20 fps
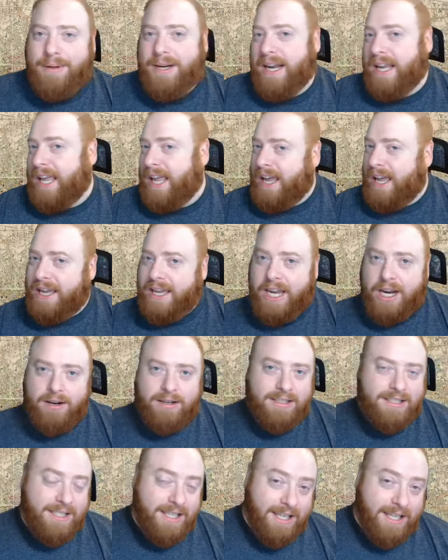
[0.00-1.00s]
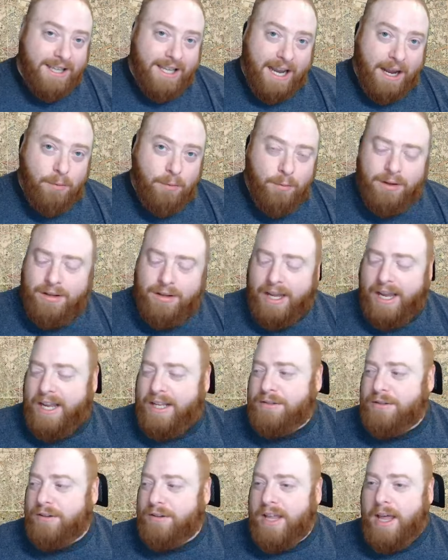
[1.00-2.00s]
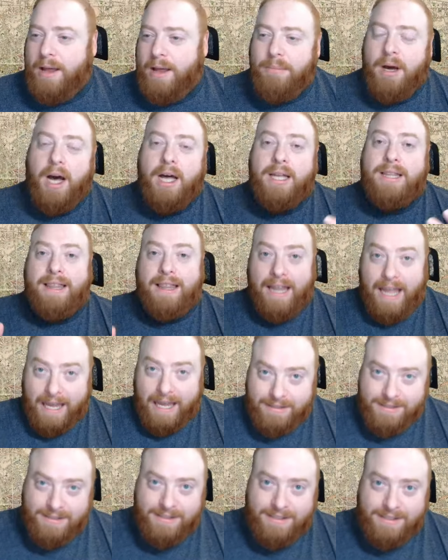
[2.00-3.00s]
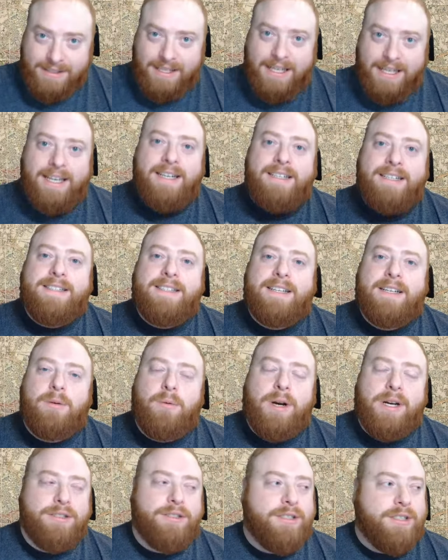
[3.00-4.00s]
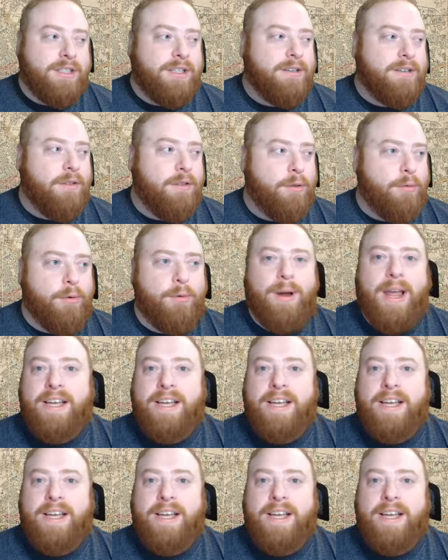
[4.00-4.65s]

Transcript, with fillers: but I can't guarantee that I will answer them unless it is a question through